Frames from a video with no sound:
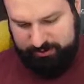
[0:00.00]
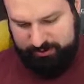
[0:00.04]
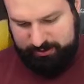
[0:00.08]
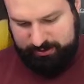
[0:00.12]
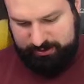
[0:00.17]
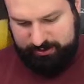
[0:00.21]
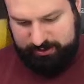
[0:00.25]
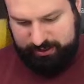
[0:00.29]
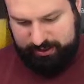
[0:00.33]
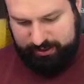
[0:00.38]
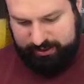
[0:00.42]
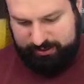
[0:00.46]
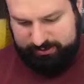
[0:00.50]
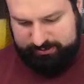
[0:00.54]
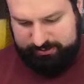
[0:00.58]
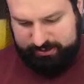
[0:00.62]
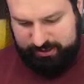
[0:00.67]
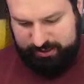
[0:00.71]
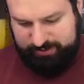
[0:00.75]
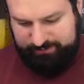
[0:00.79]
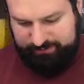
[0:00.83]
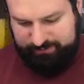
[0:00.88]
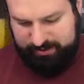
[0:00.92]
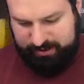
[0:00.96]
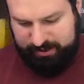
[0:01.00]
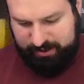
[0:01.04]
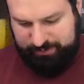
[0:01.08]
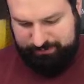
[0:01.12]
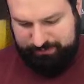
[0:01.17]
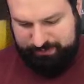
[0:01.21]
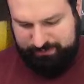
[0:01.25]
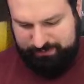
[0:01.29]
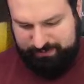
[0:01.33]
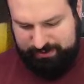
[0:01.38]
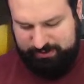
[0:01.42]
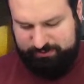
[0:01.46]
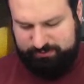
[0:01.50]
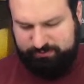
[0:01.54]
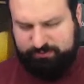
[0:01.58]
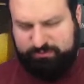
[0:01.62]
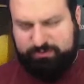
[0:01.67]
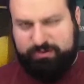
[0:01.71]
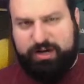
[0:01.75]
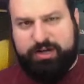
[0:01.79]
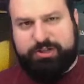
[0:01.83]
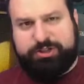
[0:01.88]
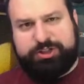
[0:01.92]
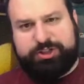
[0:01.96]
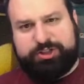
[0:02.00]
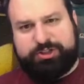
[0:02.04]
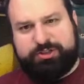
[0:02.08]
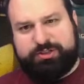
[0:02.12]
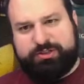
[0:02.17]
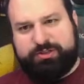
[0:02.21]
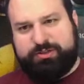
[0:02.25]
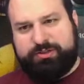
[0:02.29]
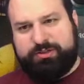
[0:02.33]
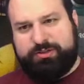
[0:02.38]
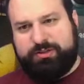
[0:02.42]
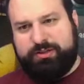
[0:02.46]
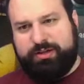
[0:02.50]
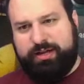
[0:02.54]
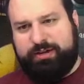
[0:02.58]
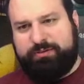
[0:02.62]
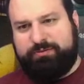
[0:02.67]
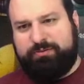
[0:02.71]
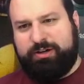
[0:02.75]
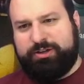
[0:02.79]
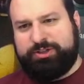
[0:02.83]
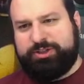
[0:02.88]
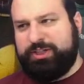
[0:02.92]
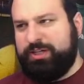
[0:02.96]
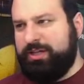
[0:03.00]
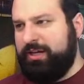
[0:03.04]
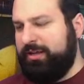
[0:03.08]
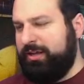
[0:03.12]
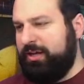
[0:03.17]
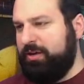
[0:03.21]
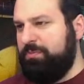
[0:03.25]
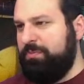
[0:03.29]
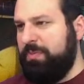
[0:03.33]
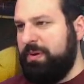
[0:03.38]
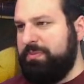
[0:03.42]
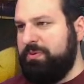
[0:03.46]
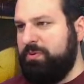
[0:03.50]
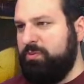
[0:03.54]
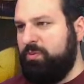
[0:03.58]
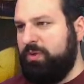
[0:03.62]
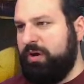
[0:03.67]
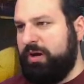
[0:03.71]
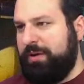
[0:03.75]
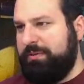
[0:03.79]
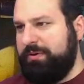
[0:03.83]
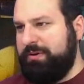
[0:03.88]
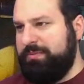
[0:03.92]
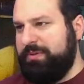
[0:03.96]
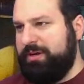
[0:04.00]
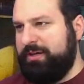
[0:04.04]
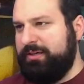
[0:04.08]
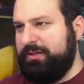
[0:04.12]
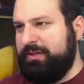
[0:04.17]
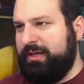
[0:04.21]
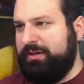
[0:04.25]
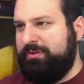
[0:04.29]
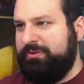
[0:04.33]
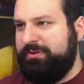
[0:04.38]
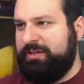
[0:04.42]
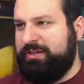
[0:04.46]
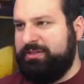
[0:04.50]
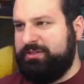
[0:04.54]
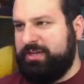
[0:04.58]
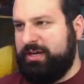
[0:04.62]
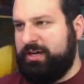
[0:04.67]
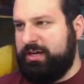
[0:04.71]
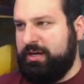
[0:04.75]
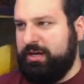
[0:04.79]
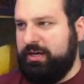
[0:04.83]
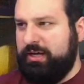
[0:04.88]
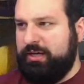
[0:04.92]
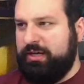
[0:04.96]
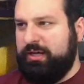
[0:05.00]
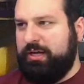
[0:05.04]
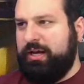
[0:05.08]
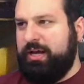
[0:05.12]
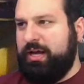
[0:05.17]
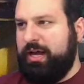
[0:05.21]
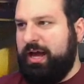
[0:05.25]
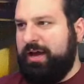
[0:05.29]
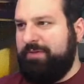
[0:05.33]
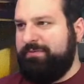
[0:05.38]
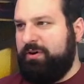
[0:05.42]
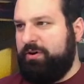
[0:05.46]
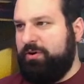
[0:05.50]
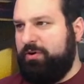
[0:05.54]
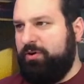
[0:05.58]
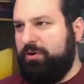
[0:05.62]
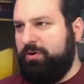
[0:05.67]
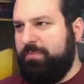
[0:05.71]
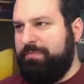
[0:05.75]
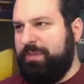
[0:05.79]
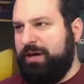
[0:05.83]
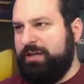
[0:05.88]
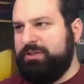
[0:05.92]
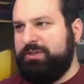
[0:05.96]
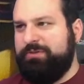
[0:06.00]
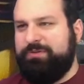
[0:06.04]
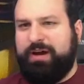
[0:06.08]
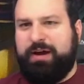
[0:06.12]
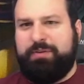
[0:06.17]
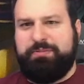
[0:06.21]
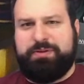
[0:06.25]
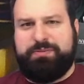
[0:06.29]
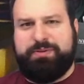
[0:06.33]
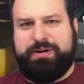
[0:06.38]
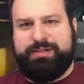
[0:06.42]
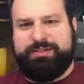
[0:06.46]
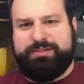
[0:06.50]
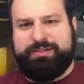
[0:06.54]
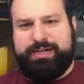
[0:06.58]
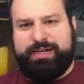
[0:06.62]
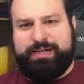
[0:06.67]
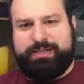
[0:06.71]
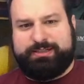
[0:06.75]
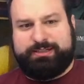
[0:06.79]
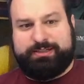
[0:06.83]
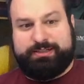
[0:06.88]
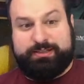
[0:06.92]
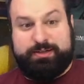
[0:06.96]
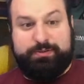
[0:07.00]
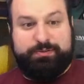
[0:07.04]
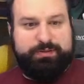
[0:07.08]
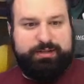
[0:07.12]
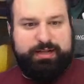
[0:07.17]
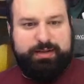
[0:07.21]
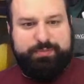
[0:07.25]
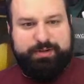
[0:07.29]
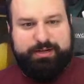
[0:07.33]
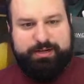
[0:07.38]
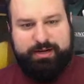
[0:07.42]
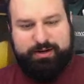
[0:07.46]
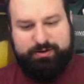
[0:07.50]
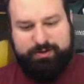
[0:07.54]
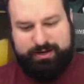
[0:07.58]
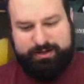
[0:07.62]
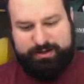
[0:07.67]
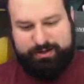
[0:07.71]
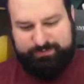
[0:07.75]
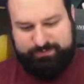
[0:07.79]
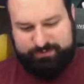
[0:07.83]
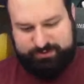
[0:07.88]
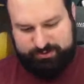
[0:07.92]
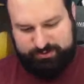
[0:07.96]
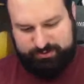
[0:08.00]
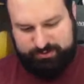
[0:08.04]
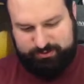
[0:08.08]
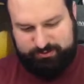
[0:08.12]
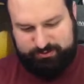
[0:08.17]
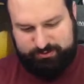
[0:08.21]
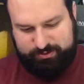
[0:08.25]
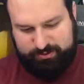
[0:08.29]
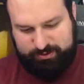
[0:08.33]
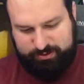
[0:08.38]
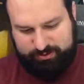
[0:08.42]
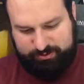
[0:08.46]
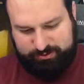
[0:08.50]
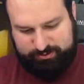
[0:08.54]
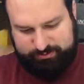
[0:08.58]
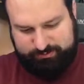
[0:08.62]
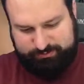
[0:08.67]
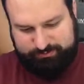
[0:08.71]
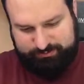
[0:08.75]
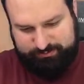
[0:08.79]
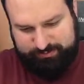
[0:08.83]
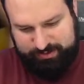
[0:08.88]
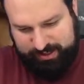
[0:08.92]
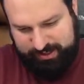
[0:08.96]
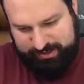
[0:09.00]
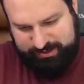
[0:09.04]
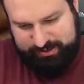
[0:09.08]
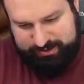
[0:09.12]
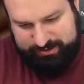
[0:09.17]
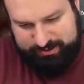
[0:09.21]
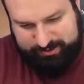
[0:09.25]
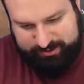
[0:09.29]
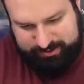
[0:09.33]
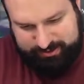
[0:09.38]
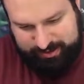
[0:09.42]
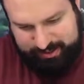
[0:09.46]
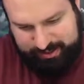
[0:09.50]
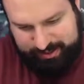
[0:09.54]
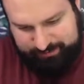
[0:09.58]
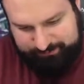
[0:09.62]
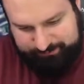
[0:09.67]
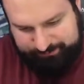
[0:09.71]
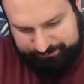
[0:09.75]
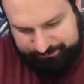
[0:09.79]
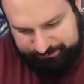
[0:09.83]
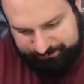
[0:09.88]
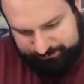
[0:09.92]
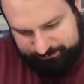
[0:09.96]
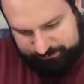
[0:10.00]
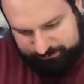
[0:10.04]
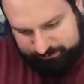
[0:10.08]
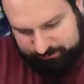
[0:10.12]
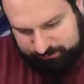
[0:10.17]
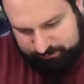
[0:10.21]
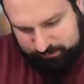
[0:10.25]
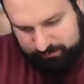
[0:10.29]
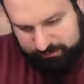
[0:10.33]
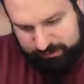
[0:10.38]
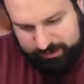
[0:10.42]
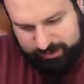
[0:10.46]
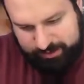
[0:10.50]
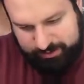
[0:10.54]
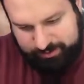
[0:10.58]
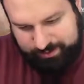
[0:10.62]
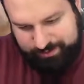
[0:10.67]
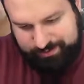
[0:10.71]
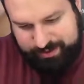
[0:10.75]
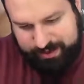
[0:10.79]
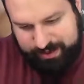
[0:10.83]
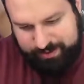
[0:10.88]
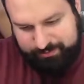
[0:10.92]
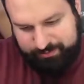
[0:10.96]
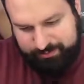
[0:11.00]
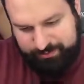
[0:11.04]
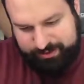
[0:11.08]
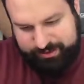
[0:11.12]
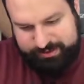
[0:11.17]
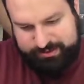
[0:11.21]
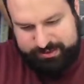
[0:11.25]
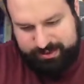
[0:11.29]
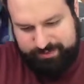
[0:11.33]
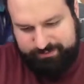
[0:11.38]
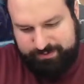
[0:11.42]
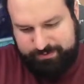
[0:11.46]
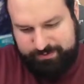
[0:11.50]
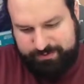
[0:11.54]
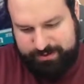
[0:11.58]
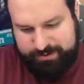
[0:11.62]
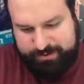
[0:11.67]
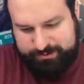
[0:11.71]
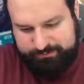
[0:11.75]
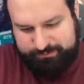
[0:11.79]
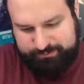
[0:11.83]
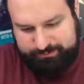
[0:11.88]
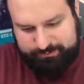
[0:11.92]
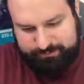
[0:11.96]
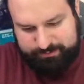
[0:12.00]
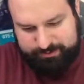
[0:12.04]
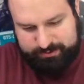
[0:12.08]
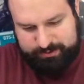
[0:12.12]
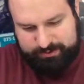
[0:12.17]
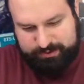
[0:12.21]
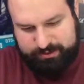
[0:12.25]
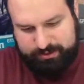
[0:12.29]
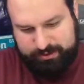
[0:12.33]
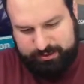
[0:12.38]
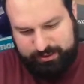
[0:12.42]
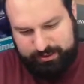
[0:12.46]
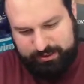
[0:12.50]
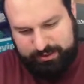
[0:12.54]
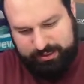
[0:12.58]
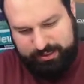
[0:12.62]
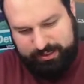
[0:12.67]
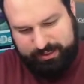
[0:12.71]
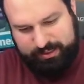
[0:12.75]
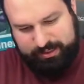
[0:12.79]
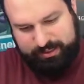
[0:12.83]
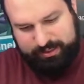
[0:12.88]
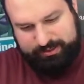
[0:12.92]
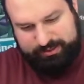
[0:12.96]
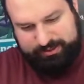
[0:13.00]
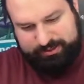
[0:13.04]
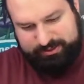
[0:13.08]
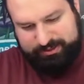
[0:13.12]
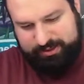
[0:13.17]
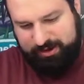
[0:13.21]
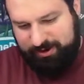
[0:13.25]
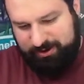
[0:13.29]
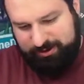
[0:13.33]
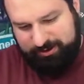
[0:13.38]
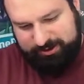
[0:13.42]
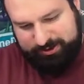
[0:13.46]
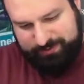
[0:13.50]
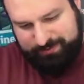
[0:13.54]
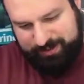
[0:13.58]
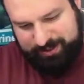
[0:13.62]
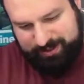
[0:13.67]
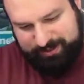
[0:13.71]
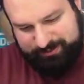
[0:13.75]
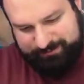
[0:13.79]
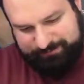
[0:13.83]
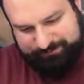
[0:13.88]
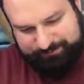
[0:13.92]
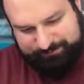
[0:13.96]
like outside of an Omnimon Rush, like rushing, I think maybe one Omnimon. I don't think there's like have a whole bunch of Omnimon decks. Someone let me know. I haven't heard anything like that. All right, you got Marine Devimon, the Starsmon,